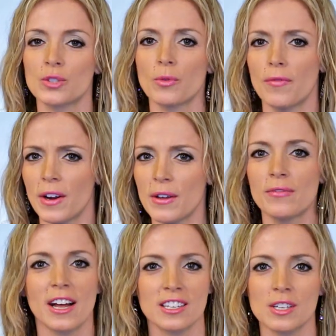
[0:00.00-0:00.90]
We're very
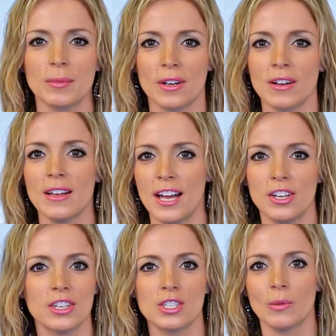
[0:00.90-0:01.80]
flexible, and you
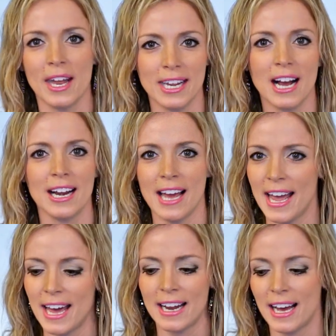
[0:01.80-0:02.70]
can do any kind of
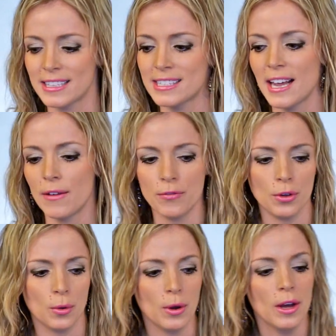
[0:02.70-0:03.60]
add-on. Say if
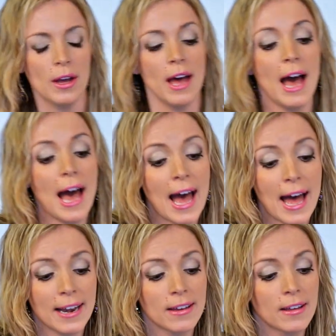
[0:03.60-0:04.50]
you
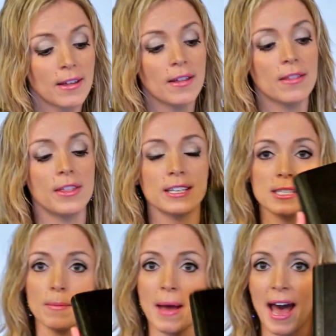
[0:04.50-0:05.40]
had this
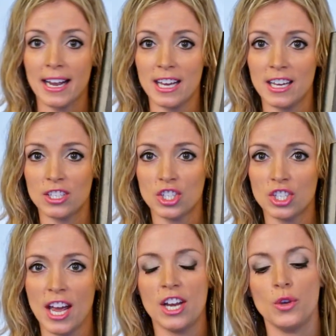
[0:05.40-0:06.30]
package
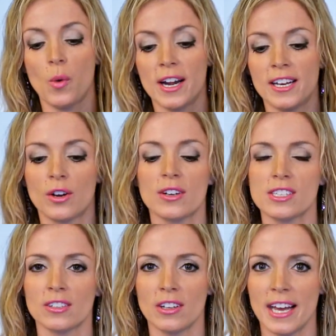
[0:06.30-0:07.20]
and you wanted a
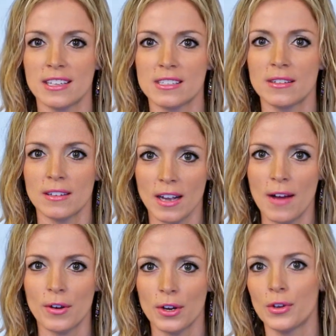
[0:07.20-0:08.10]
crystal glance
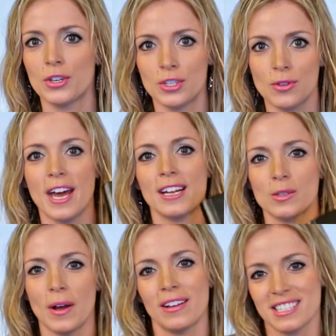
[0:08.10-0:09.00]
cover, you could do that as
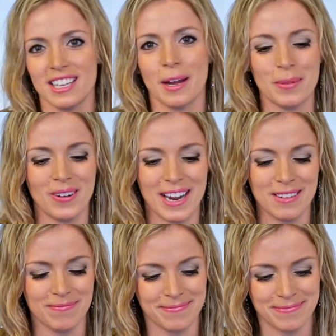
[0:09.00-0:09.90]
well as an upgrade.
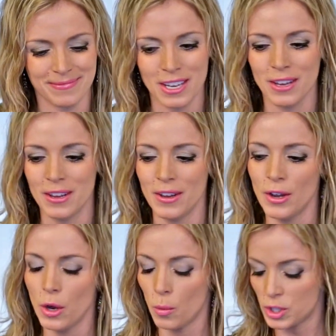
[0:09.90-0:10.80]

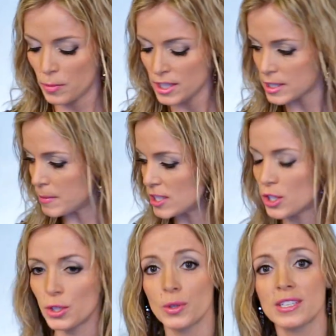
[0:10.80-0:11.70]
Which brings me
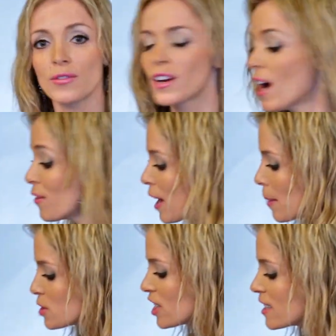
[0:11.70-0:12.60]
to different cover
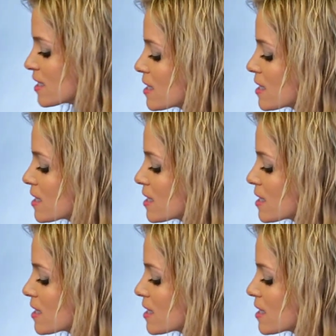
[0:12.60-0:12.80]
options.